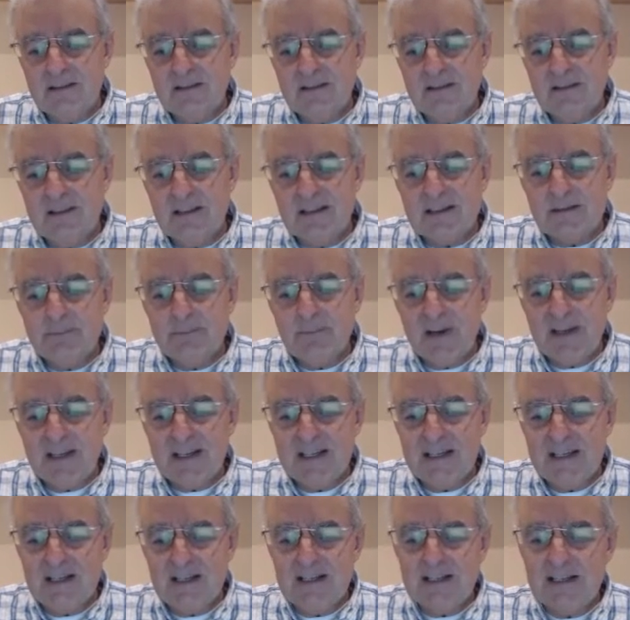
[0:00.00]
this
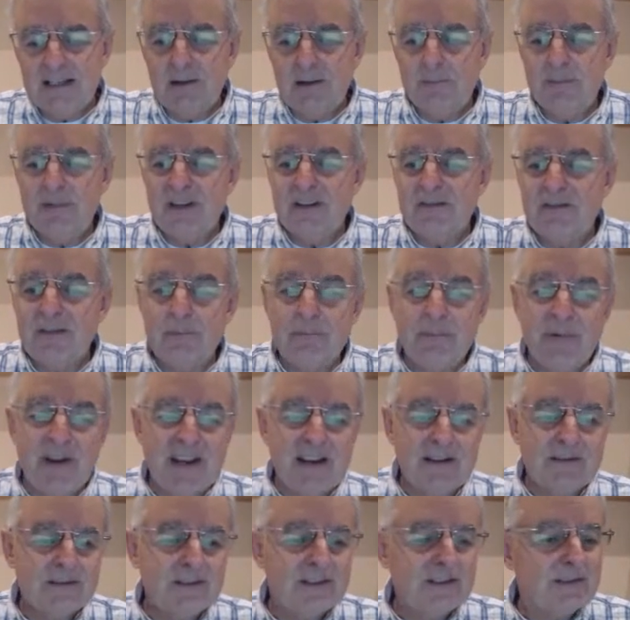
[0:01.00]
making a little bit of a
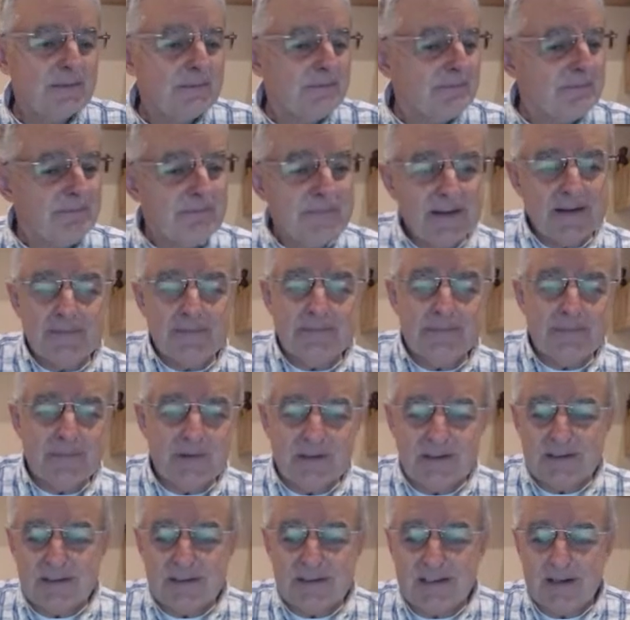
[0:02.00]
bounce,
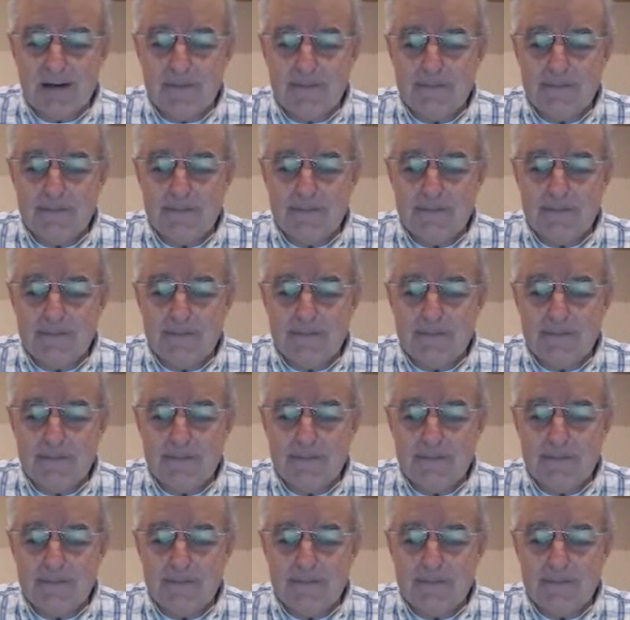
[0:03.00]
but